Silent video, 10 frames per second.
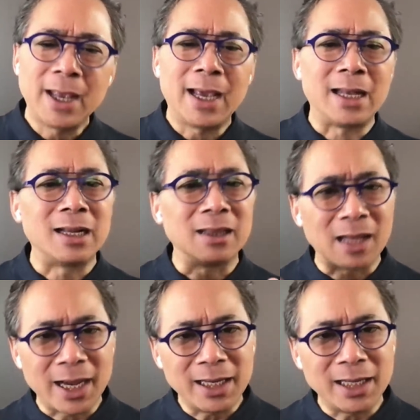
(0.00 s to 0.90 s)
and
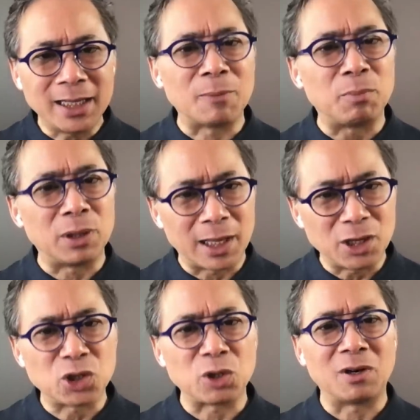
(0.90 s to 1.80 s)
aligning the
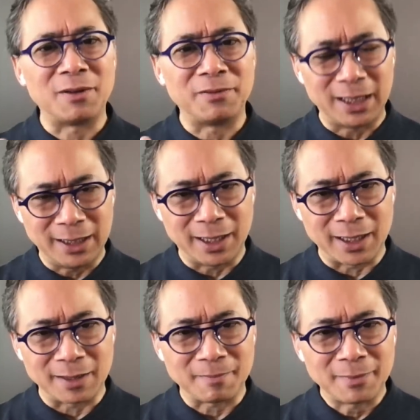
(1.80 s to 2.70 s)
pleasure of eating,
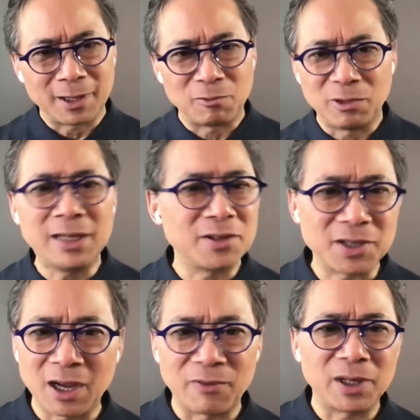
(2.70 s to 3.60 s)

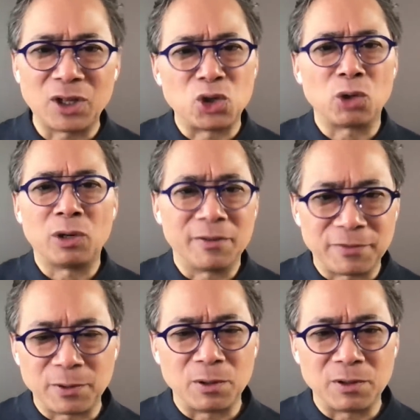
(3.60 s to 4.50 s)
rediscovering the joy of
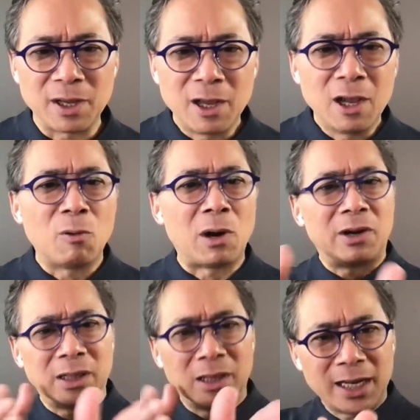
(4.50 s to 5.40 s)
food while
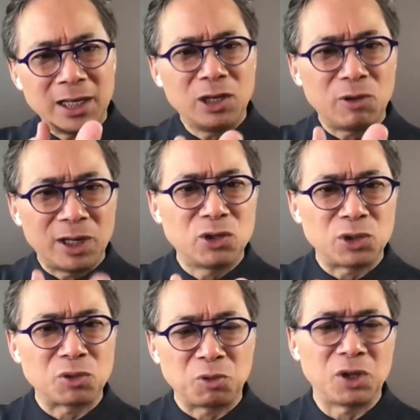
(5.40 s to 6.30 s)
aligning your
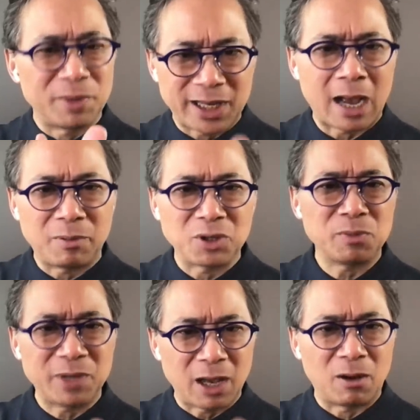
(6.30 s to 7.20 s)
interests with your metabolism
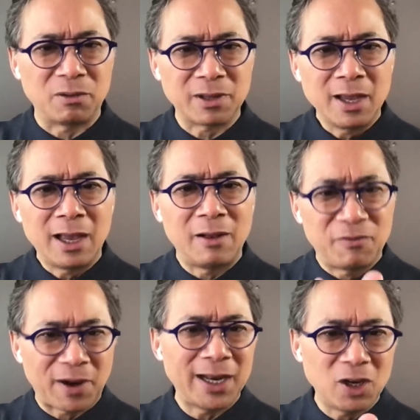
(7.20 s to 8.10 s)
and health and
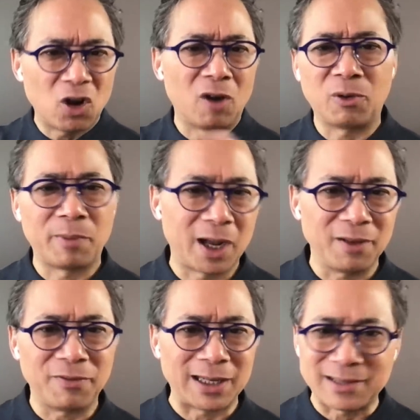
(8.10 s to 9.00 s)
fighting harmful body fat is